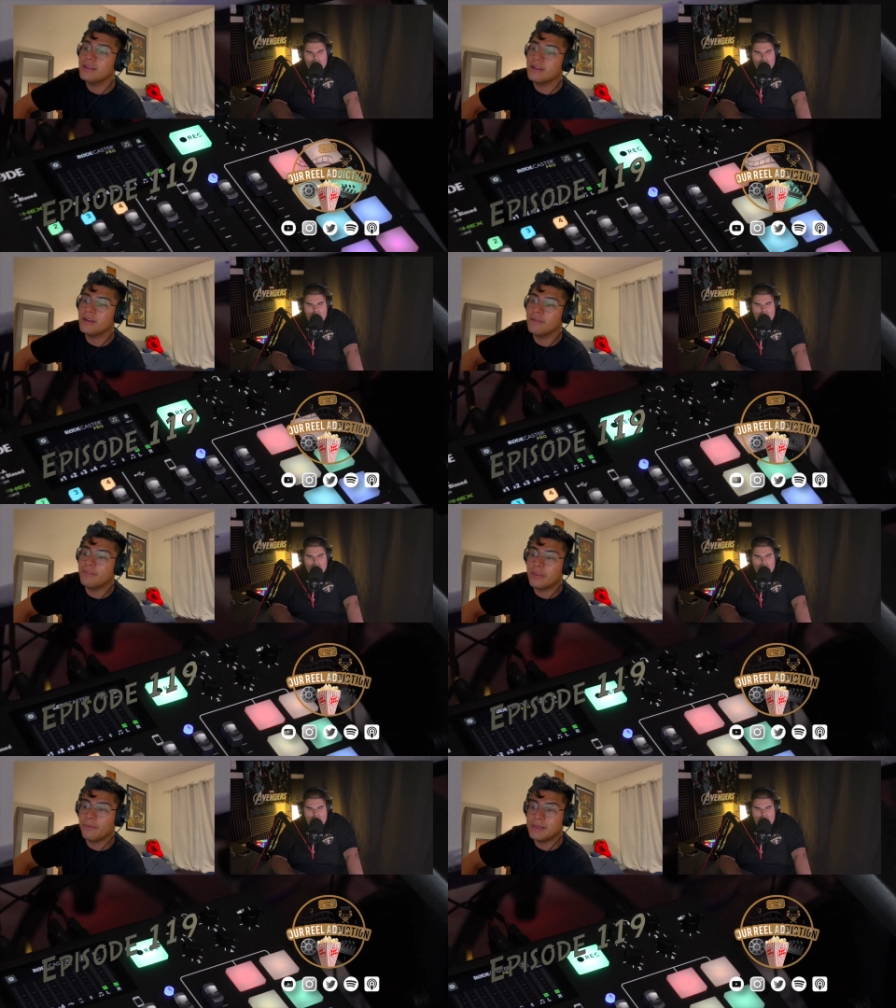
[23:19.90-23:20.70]
of
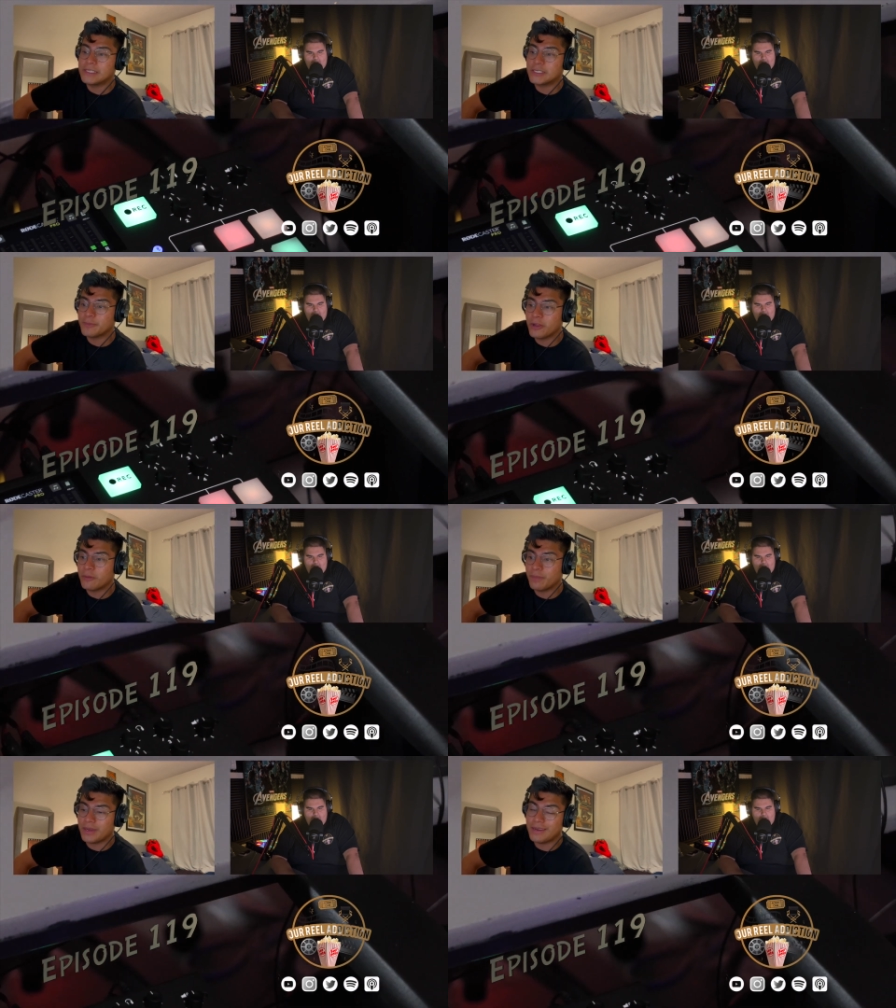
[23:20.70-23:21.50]
the Amazing
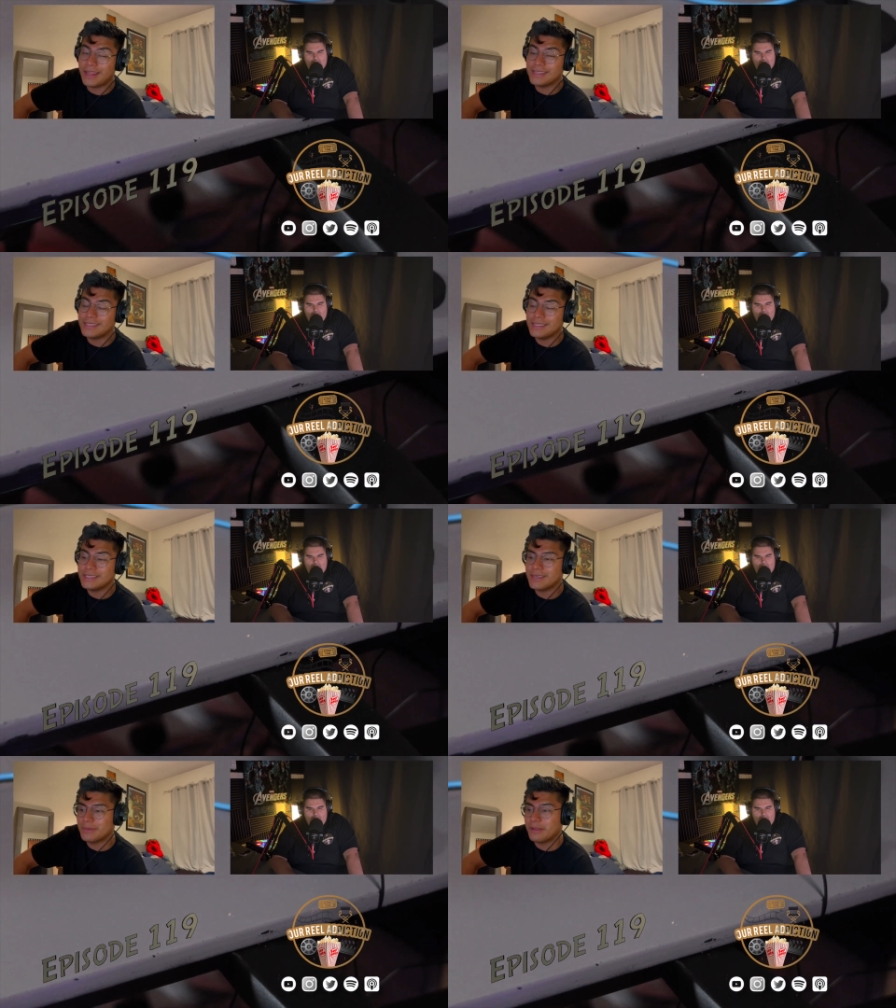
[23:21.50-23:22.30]
Spider-Man in
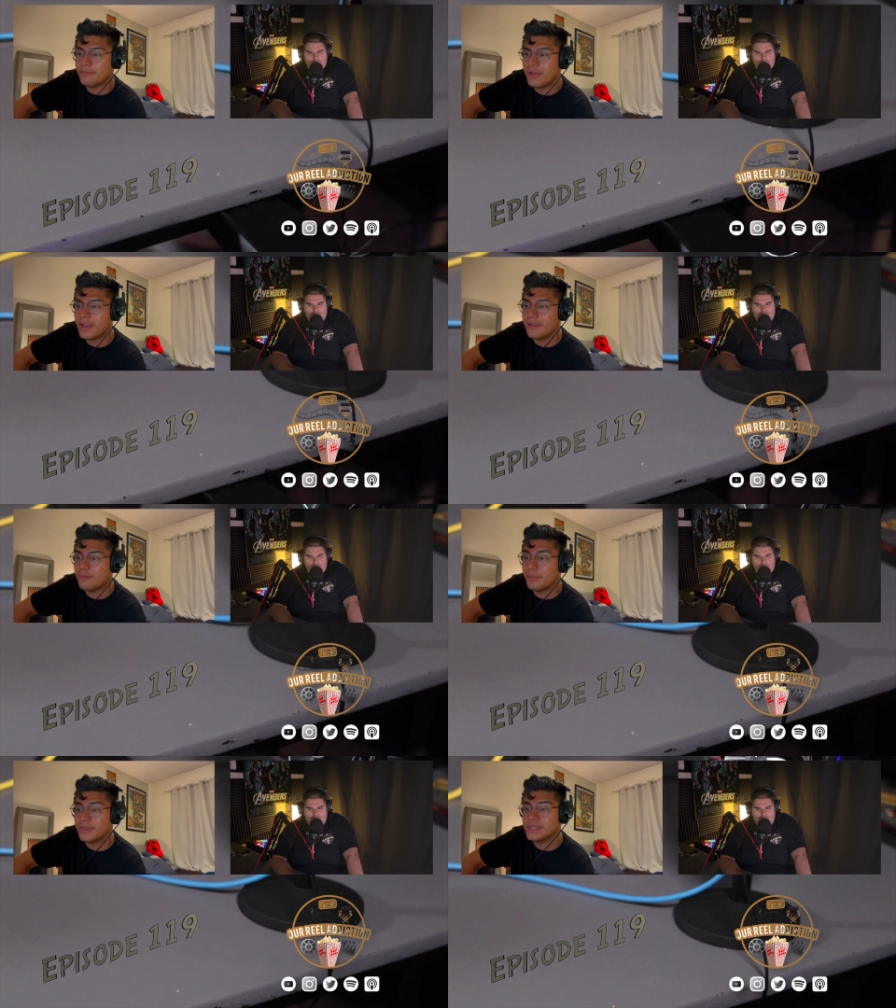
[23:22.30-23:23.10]
1975.
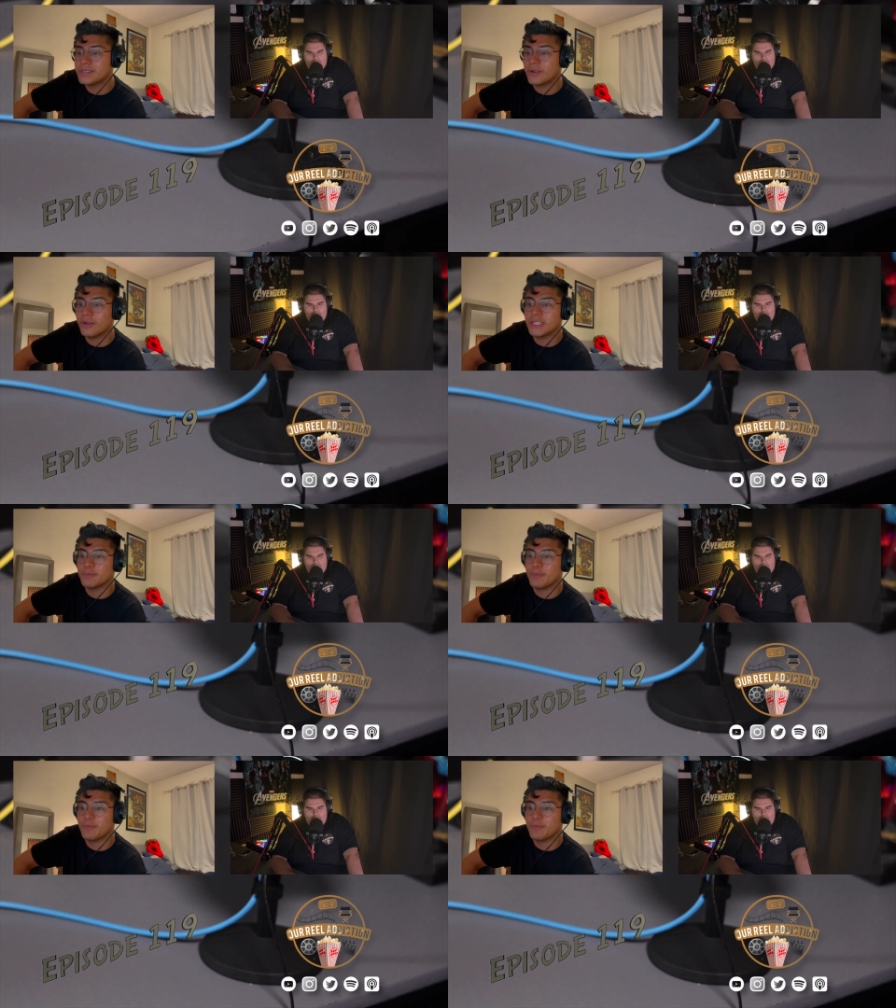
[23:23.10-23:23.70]
But this Spider-Man